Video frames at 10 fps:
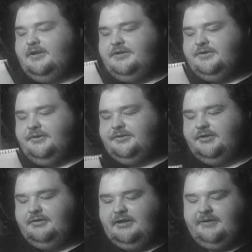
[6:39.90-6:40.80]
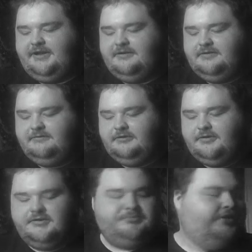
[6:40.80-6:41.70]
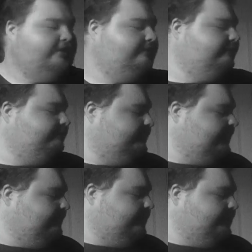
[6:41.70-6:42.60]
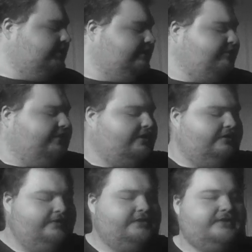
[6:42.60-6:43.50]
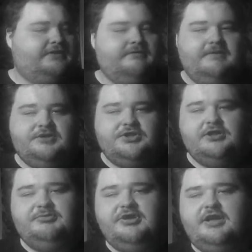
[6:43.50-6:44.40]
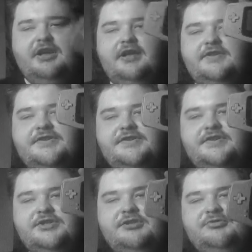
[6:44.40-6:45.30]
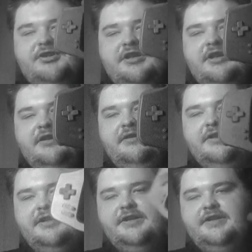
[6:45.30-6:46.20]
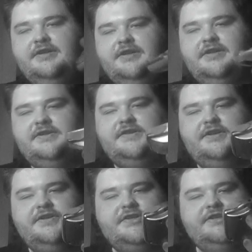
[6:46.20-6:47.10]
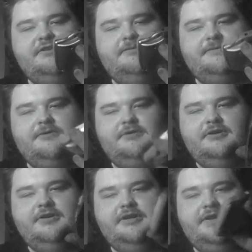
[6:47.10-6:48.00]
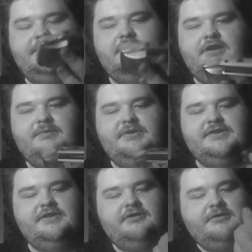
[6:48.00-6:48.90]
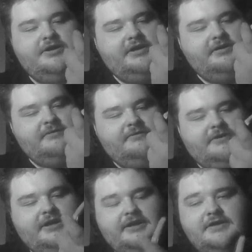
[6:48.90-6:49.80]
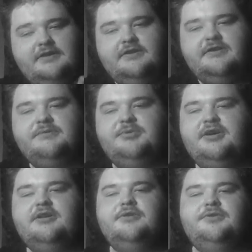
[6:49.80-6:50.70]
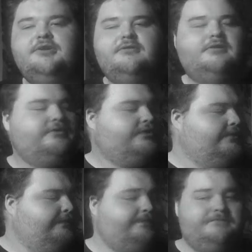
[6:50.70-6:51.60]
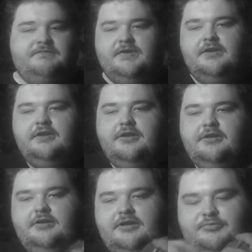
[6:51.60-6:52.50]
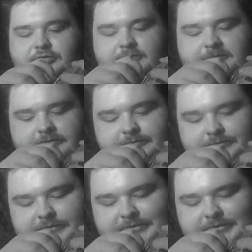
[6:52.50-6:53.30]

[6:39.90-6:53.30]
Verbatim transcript: I'll let y'all know how that goes. But for the GB, the GBA, this is a GBA. It's a uh, Cidiver, and the game that's in it right now, in fact, is Bionicle Heroes. You need proof?